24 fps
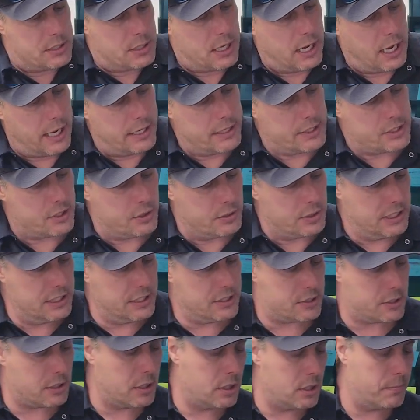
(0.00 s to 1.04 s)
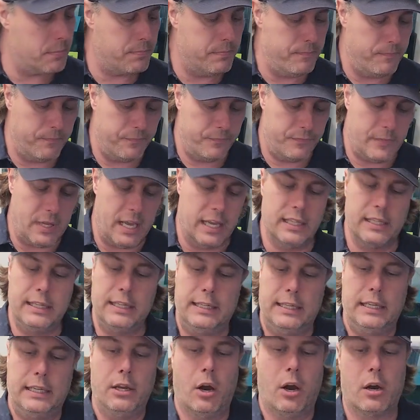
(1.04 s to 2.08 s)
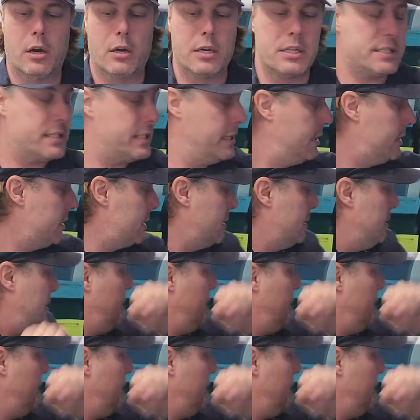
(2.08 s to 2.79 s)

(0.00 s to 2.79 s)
Okay, so these are LED harnesses.